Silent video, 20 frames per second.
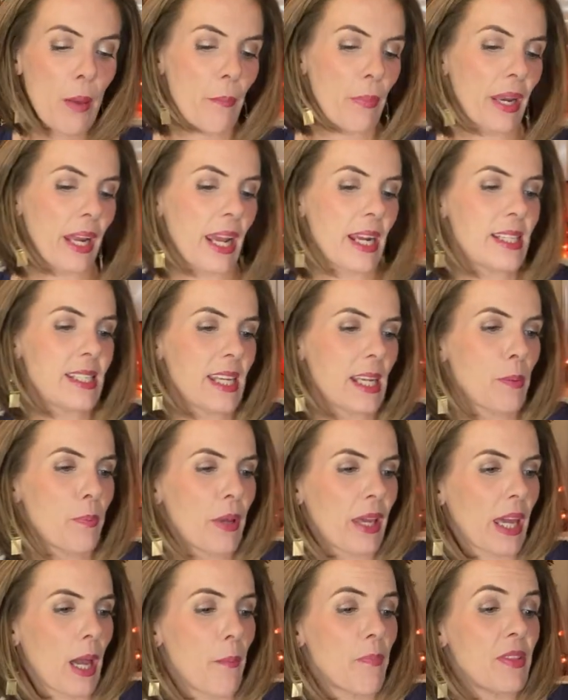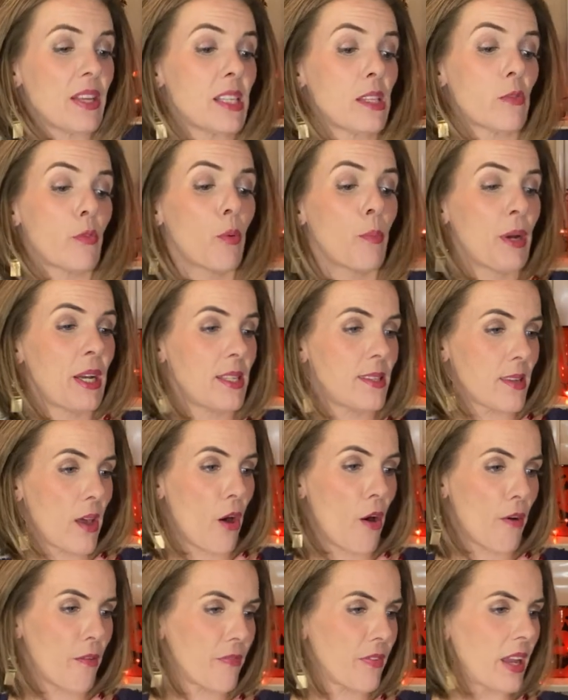But I did pick up this for
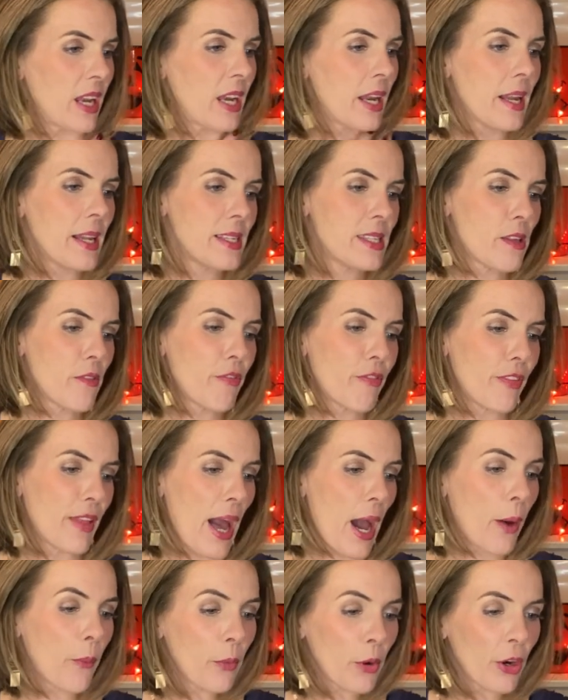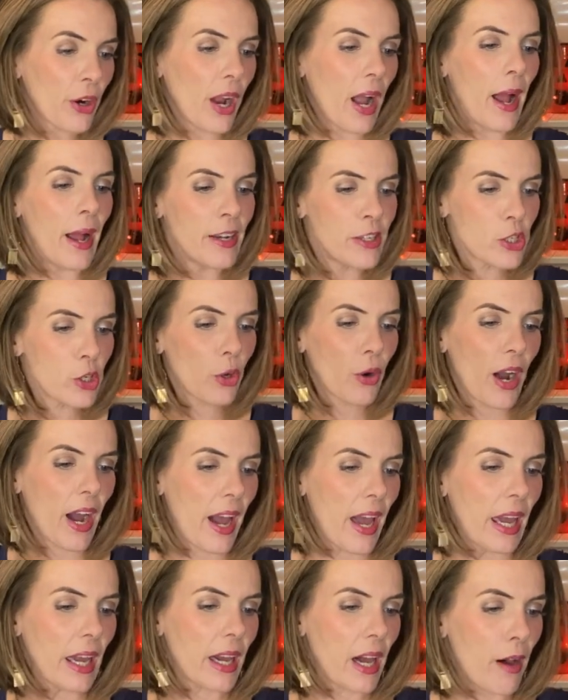myself, and it is the Flower Under
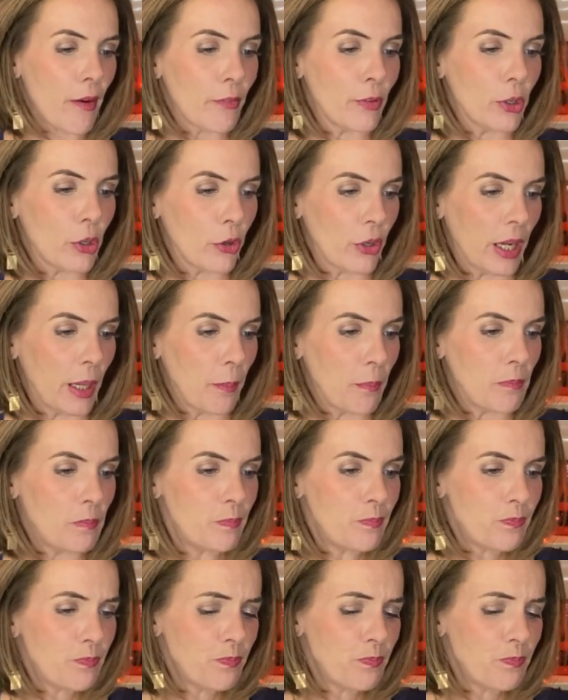Eye Cover Cream.